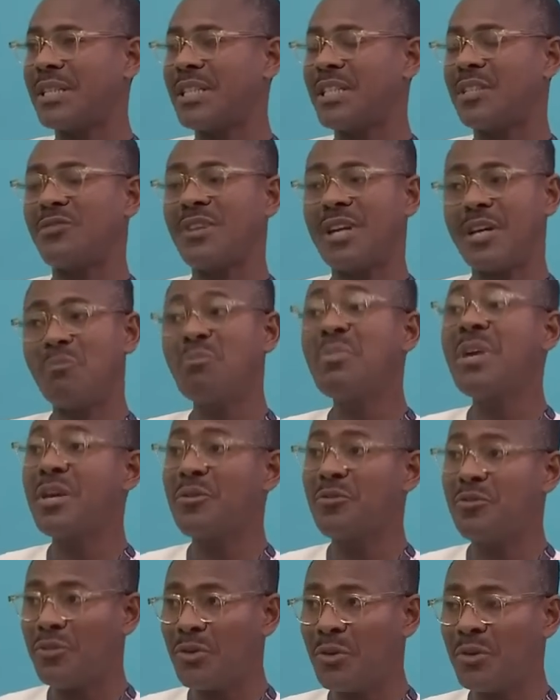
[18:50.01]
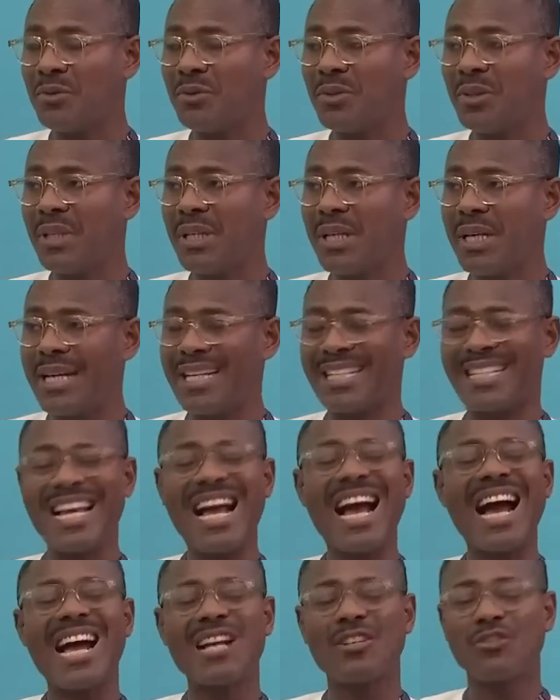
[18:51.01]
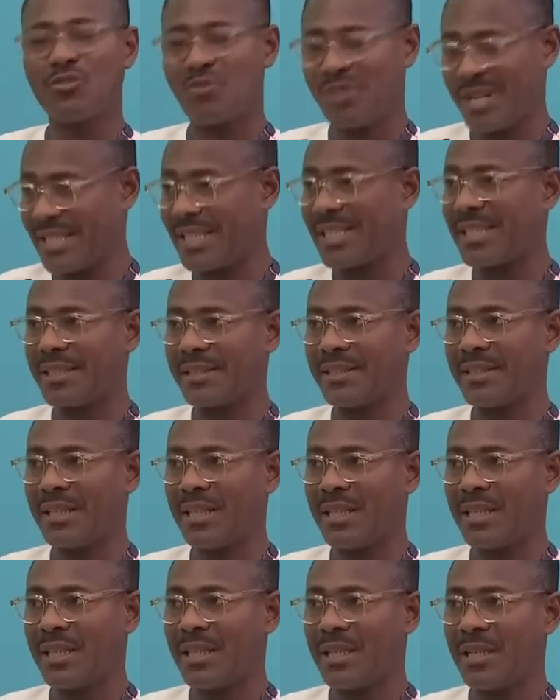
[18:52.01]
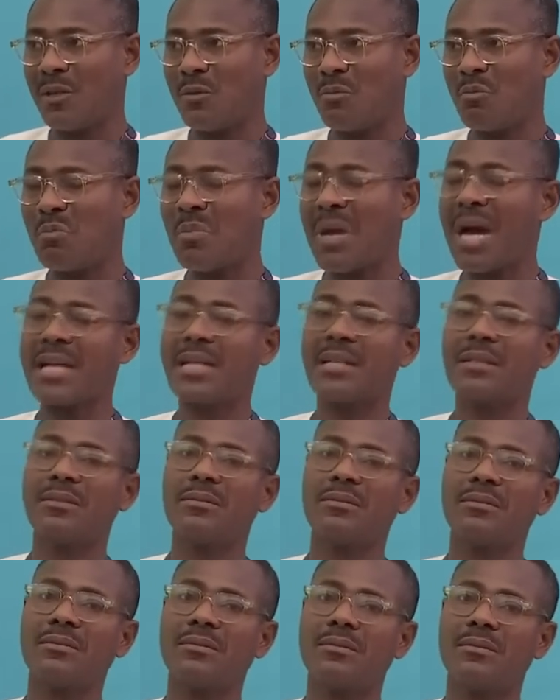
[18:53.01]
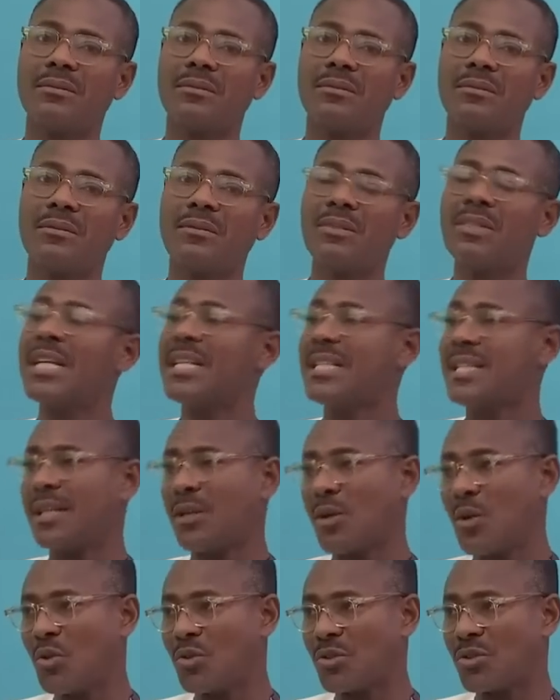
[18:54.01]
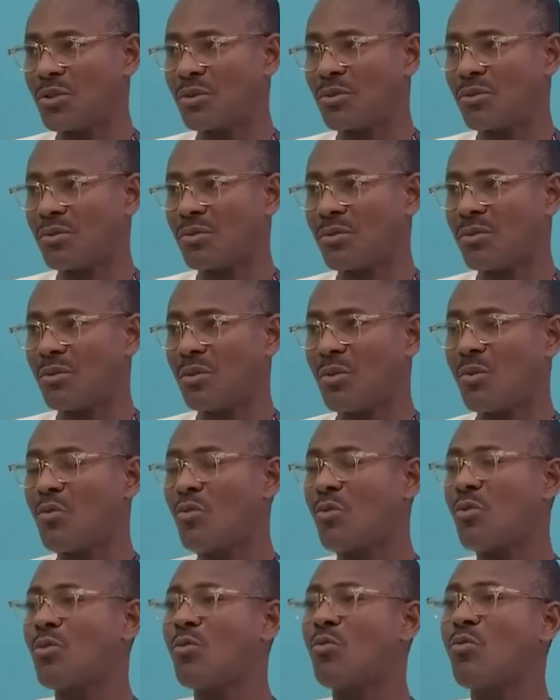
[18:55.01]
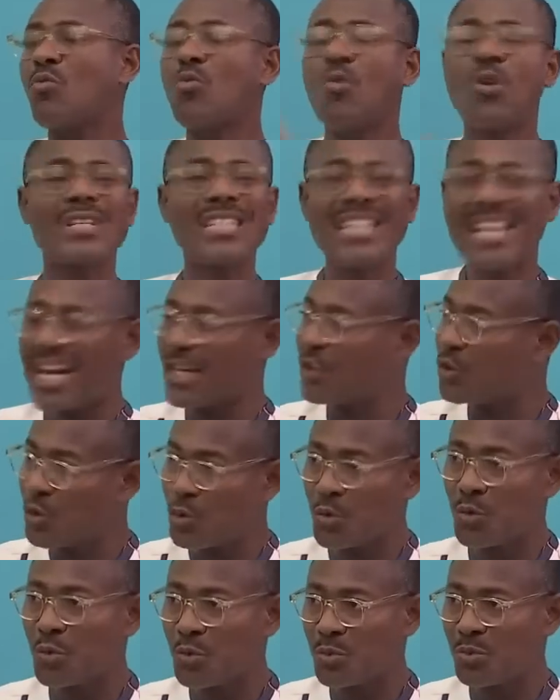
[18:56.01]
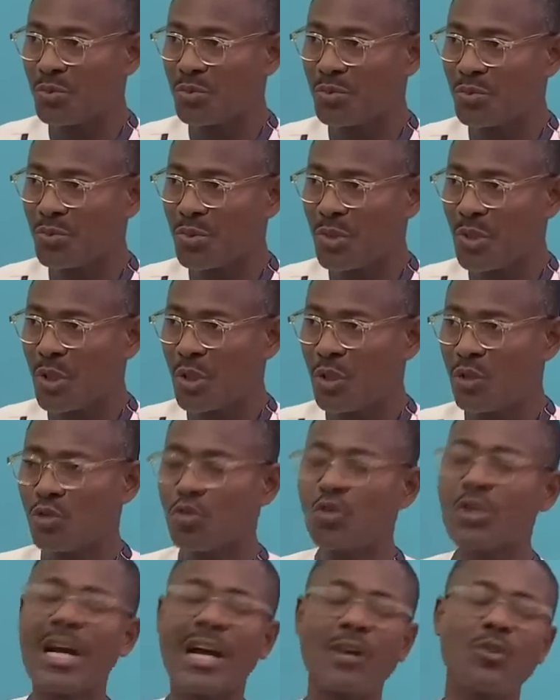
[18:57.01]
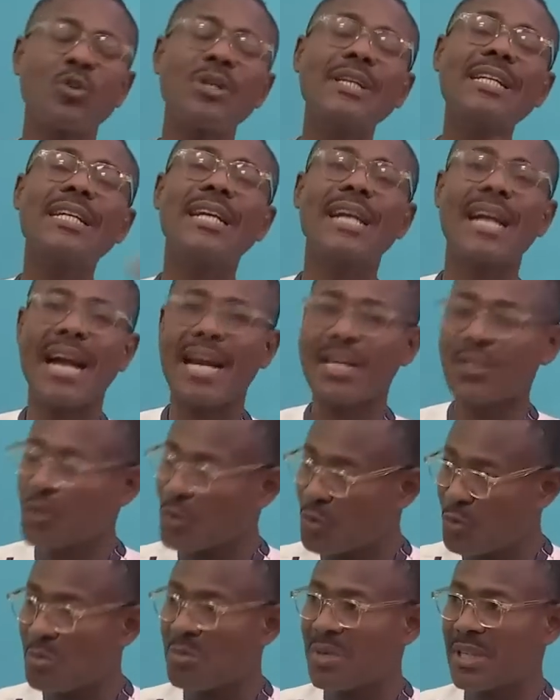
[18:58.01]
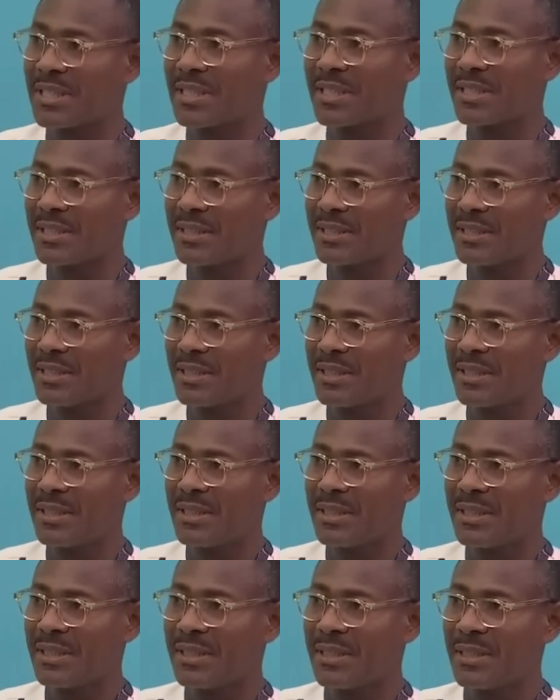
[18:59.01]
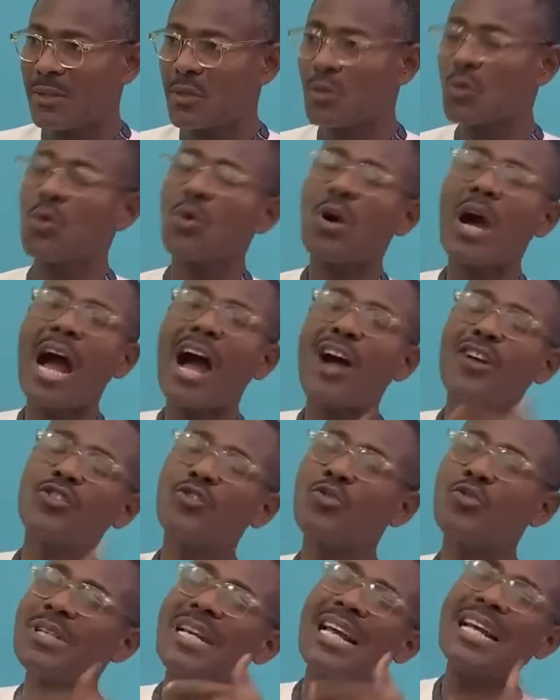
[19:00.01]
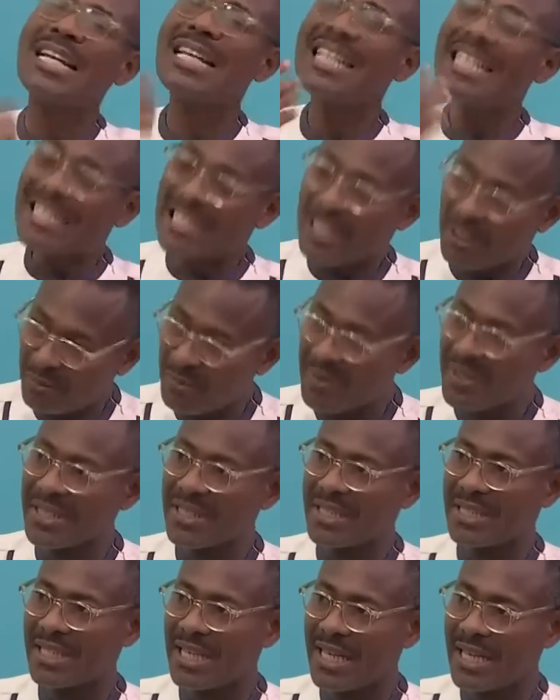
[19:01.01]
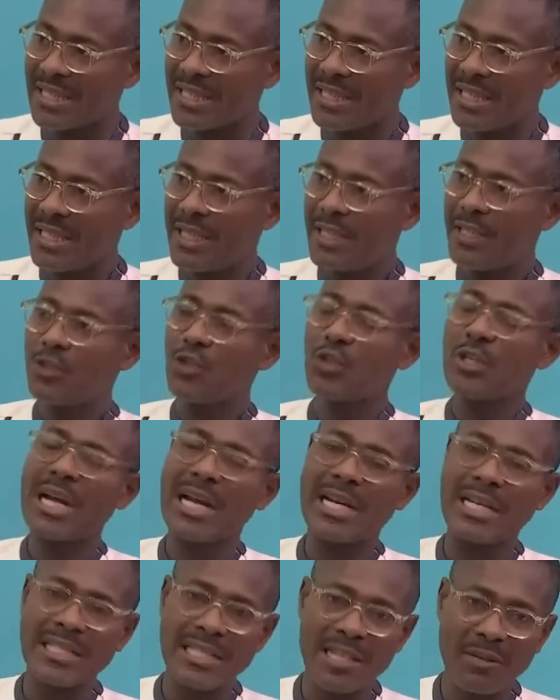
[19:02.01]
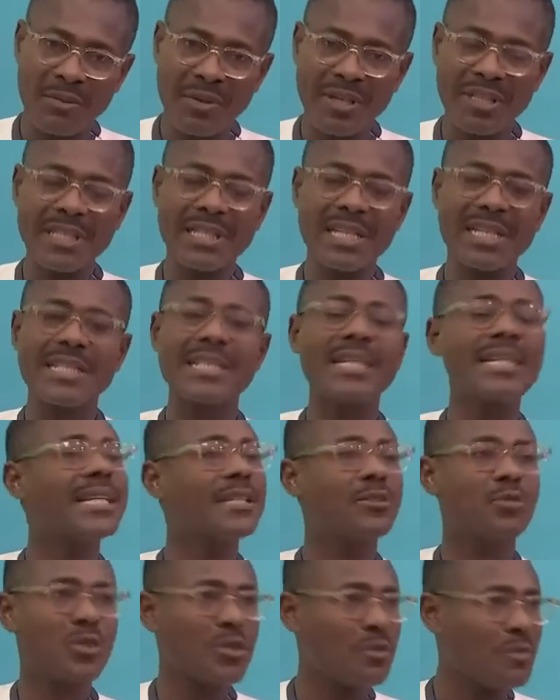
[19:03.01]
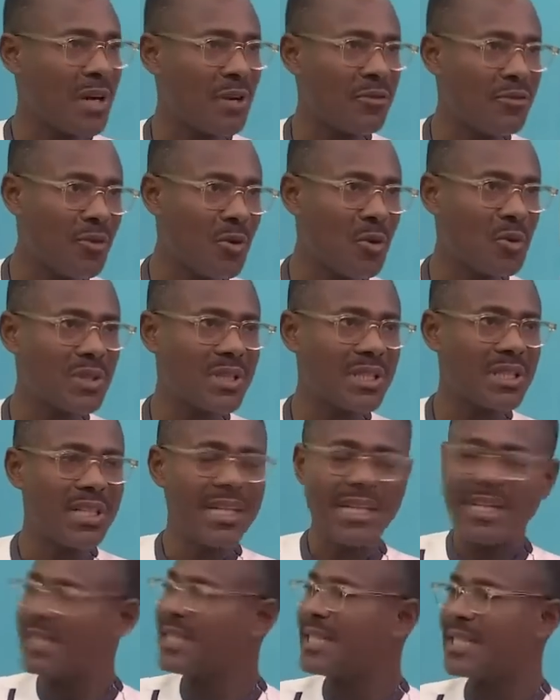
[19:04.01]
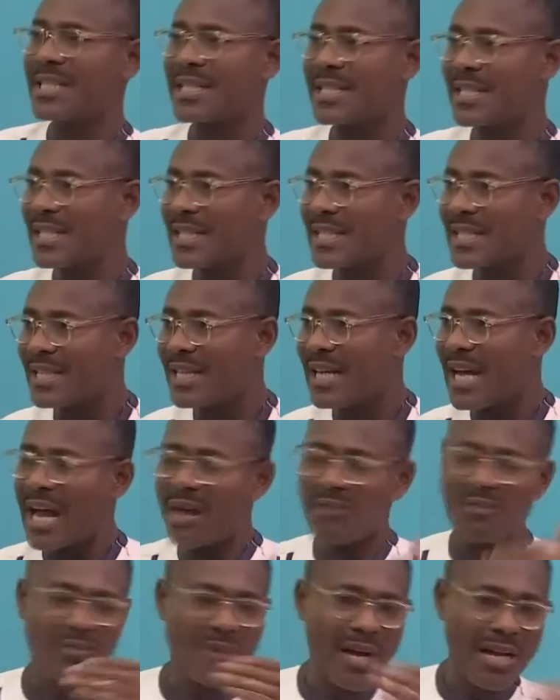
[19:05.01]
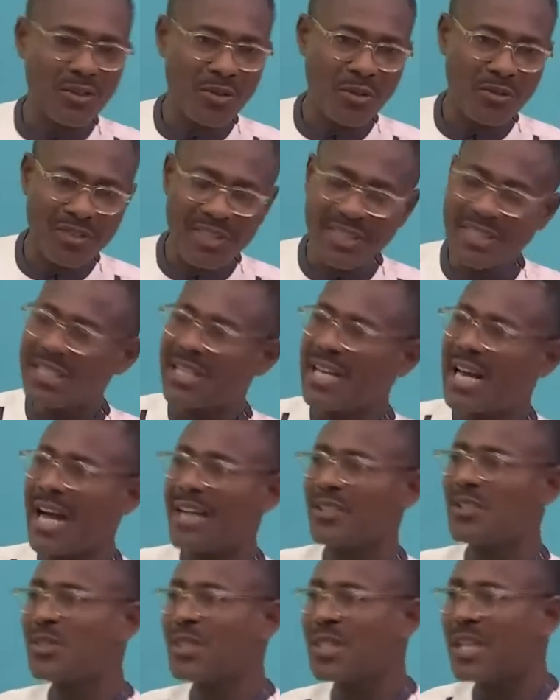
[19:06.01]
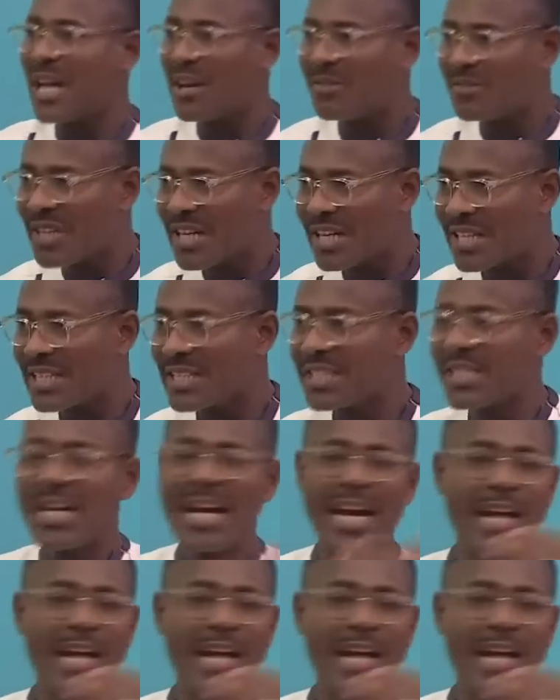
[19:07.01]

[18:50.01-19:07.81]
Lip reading: It's very painful. It's heart-wrenching. But there's a loss. What can you do? You can only cry so much. So how do then interpret that? You can interpret it and say, it was my fault. It is this. I'm part of it. I shouldn't have done this.